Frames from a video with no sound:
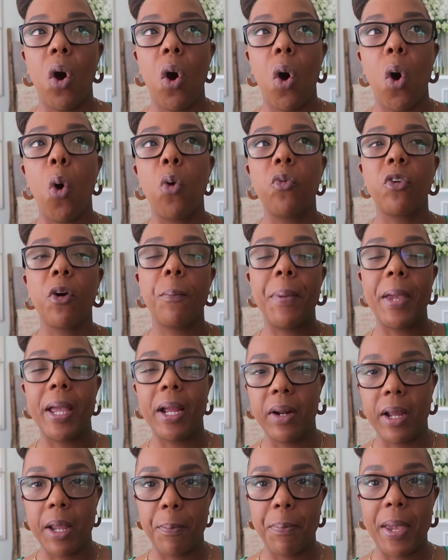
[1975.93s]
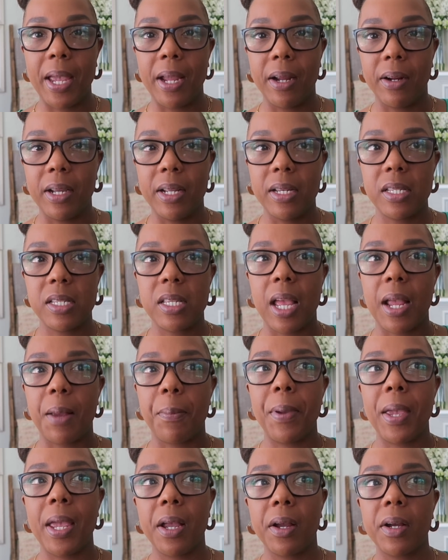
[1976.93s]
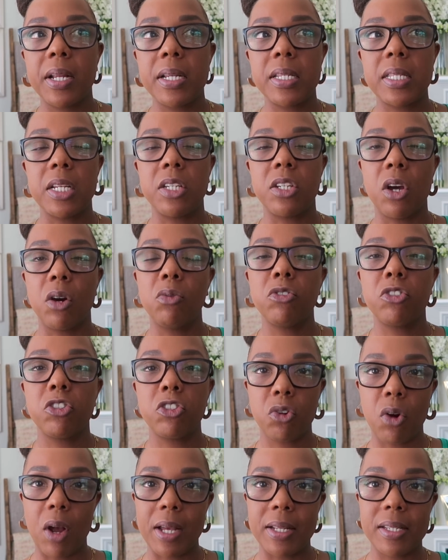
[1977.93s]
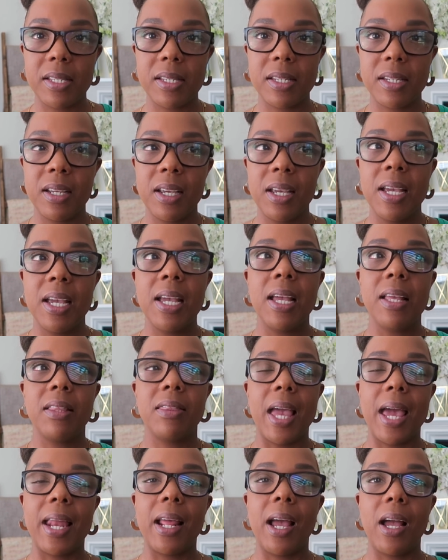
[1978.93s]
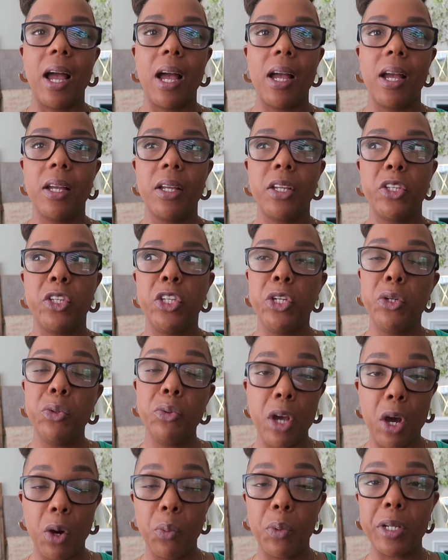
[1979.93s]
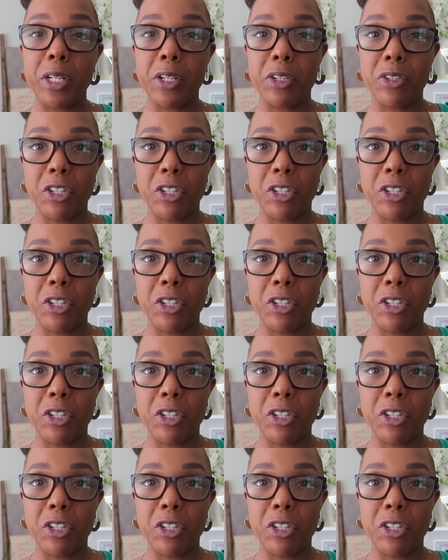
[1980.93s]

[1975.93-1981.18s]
overbearing parents, like parents that don't trust that you know what you're